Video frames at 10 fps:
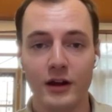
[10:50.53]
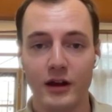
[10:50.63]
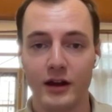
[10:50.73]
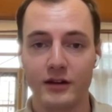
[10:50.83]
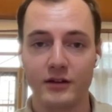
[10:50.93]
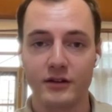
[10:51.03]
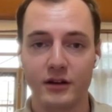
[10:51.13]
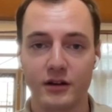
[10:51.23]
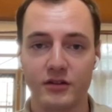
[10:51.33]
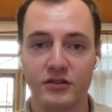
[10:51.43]
And
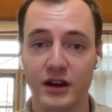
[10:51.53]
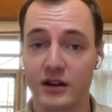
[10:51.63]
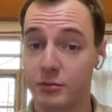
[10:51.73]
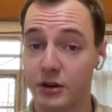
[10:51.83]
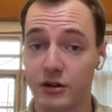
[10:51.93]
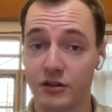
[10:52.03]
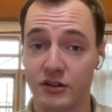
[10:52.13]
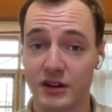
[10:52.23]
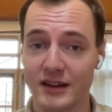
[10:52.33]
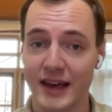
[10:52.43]
second, because
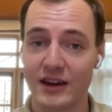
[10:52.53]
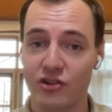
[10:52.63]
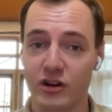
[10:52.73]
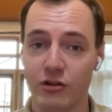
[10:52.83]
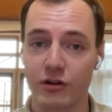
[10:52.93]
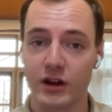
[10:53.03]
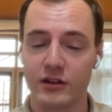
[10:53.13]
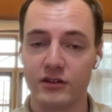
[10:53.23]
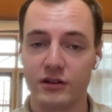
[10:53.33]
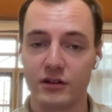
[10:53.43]
it can
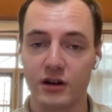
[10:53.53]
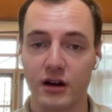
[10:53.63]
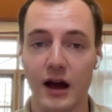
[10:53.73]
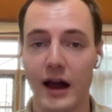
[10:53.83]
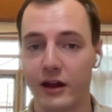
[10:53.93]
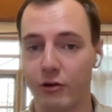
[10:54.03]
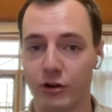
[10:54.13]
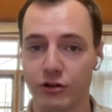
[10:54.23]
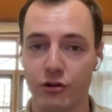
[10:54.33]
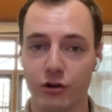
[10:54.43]
generate a higher
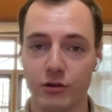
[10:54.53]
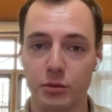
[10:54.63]
return,